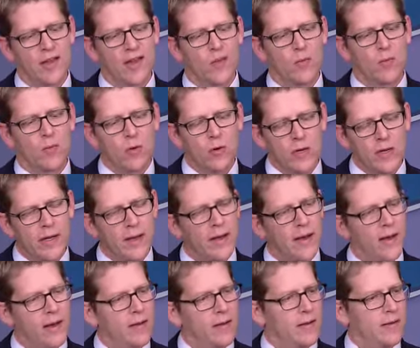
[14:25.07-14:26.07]
and work
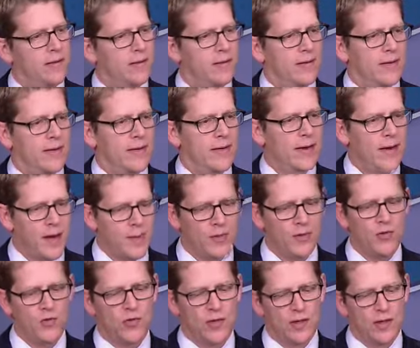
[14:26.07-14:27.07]
out a
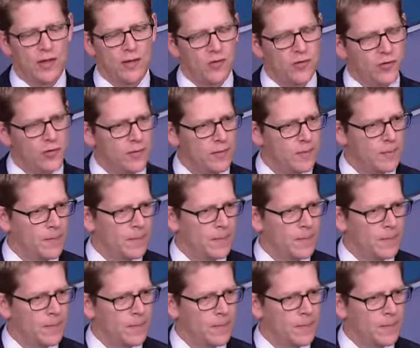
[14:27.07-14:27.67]
common sense